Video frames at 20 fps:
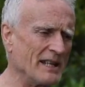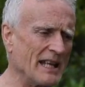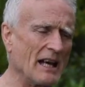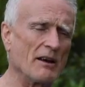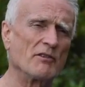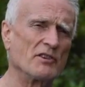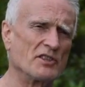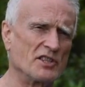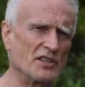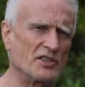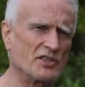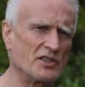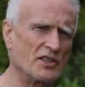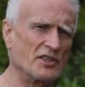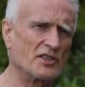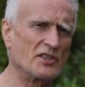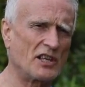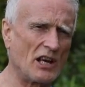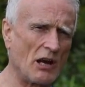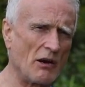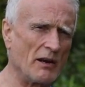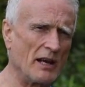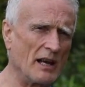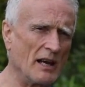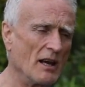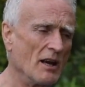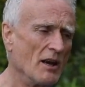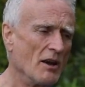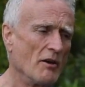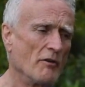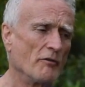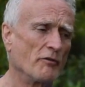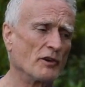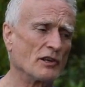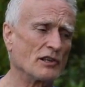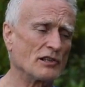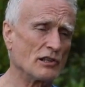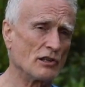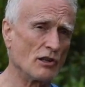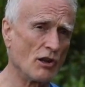that resistance going for
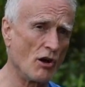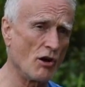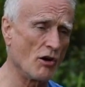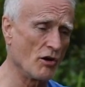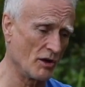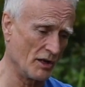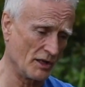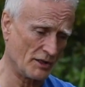as long,